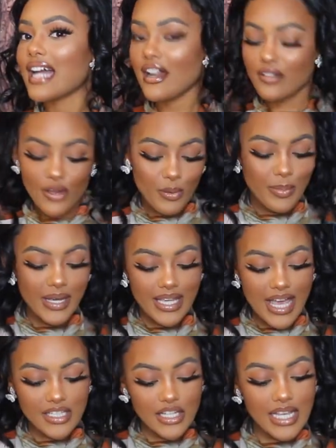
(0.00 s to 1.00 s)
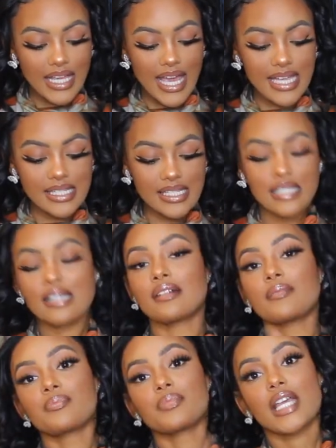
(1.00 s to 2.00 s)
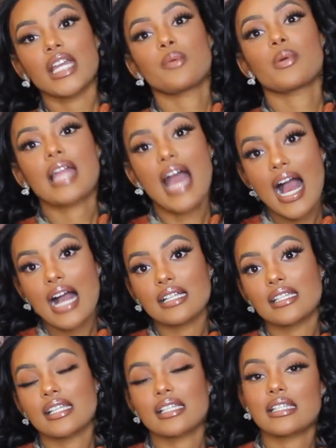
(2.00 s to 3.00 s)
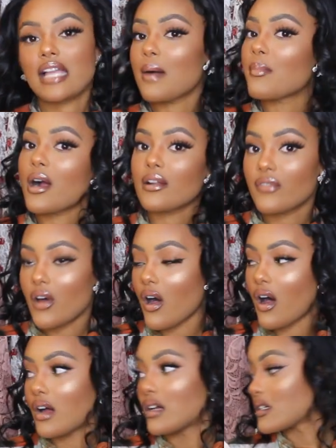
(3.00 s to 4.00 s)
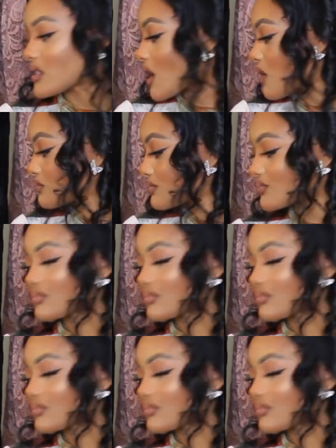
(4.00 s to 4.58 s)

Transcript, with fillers: I don't know. But yeah, in case anyone asks, this is not part of the haul. So,